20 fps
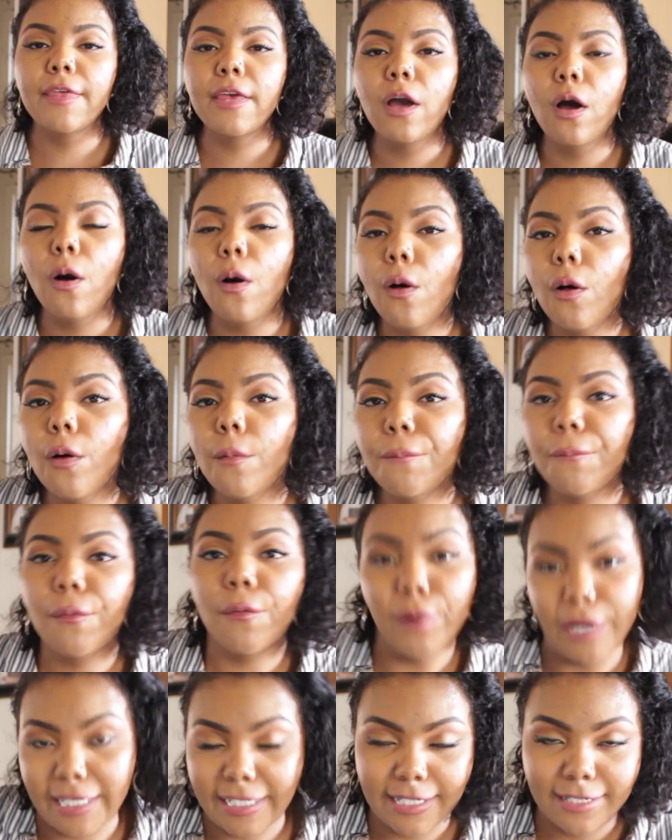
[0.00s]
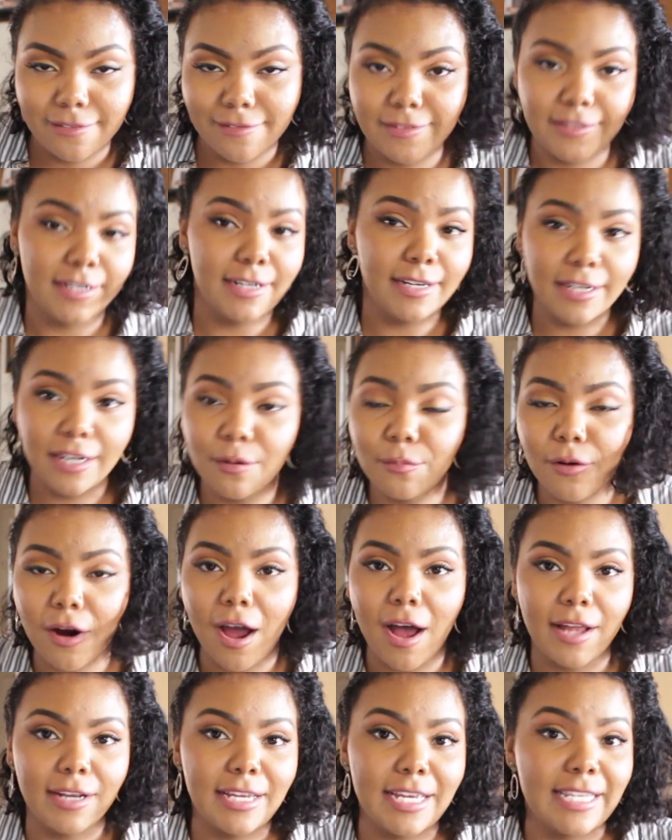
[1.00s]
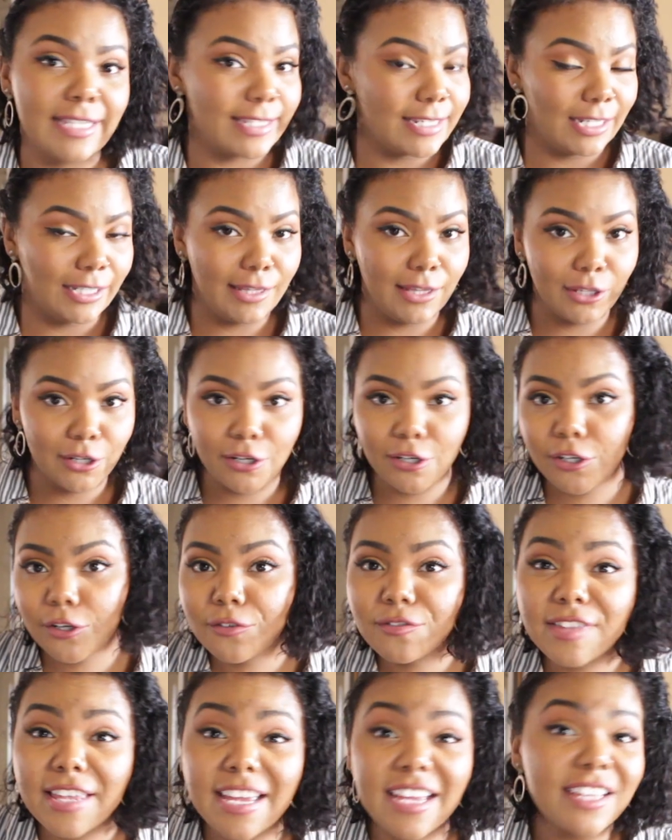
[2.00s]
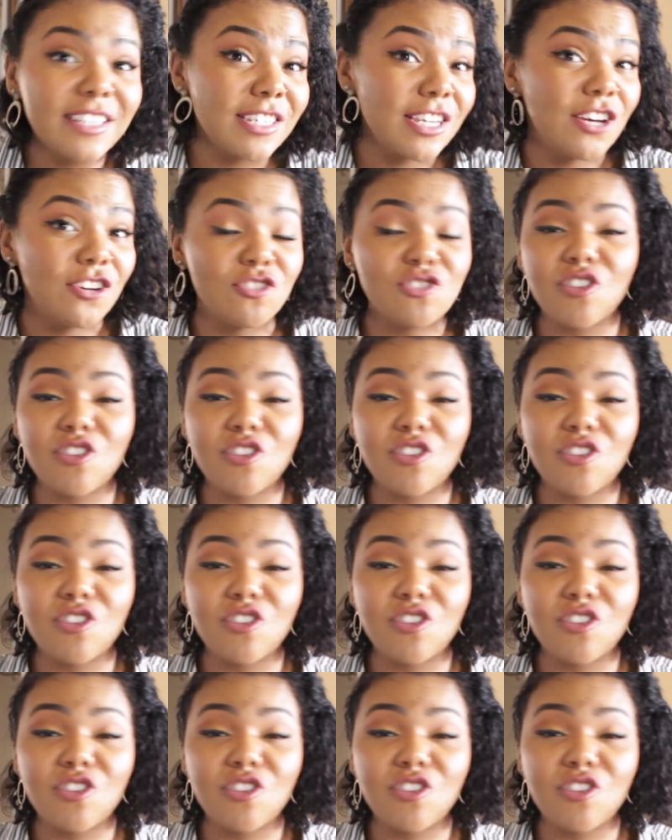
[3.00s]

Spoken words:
The whole point of studying abroad is to learn new things,